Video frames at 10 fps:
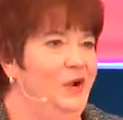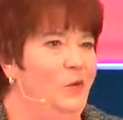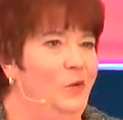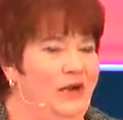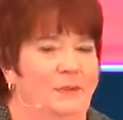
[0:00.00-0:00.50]

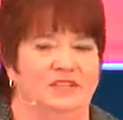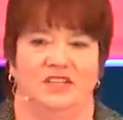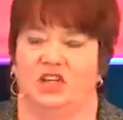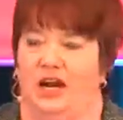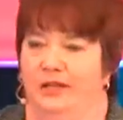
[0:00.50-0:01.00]
When I was a
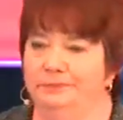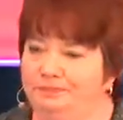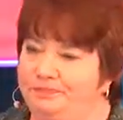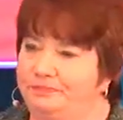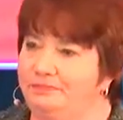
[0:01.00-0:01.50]
child,
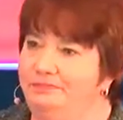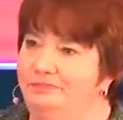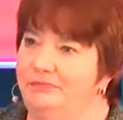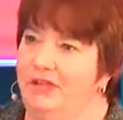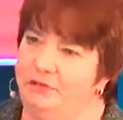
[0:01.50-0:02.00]

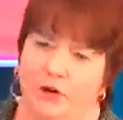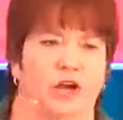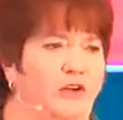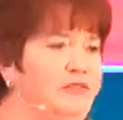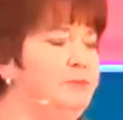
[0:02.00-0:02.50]
very
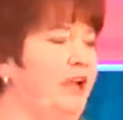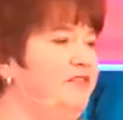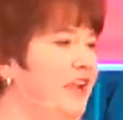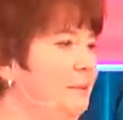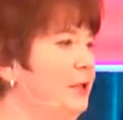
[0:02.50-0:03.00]
often my
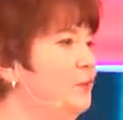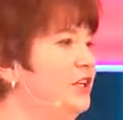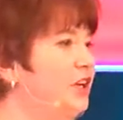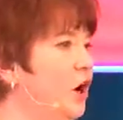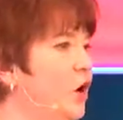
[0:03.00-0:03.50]
family
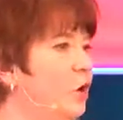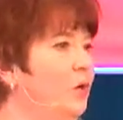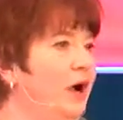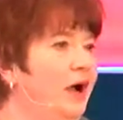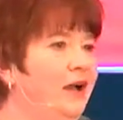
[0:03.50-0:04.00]
would go
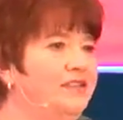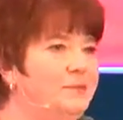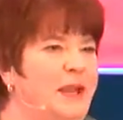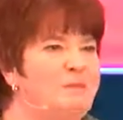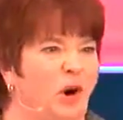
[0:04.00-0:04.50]

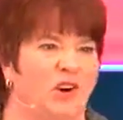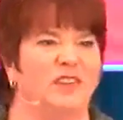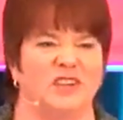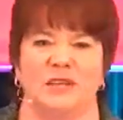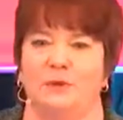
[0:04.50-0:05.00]
spend part of
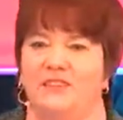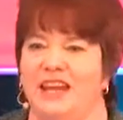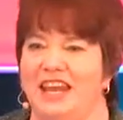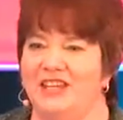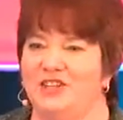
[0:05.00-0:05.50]
our summer
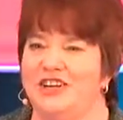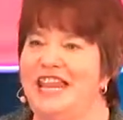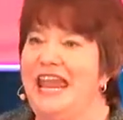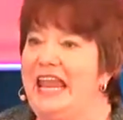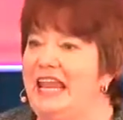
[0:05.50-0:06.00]
vacation
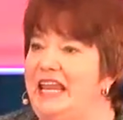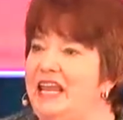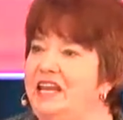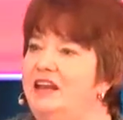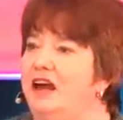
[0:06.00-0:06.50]

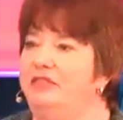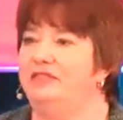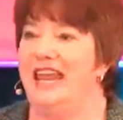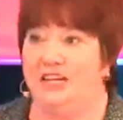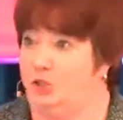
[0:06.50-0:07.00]
in
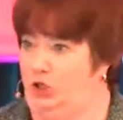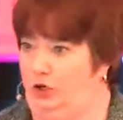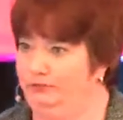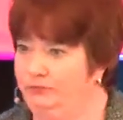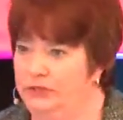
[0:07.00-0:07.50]
nature.
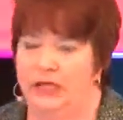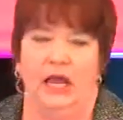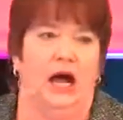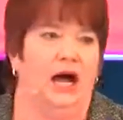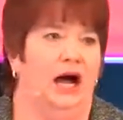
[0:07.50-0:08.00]

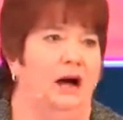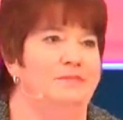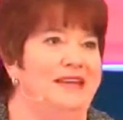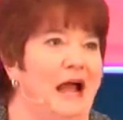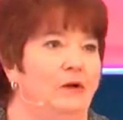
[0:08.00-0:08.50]

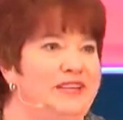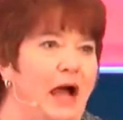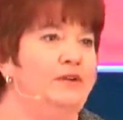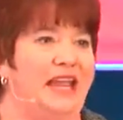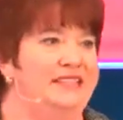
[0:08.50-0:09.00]

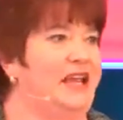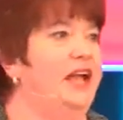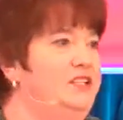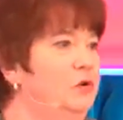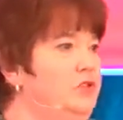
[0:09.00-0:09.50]
Nowadays, I
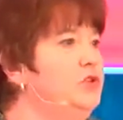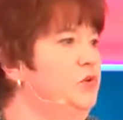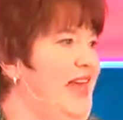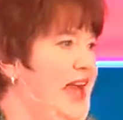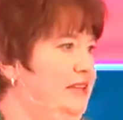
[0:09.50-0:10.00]
don't do
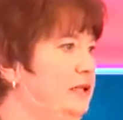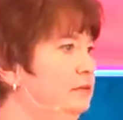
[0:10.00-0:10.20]
that.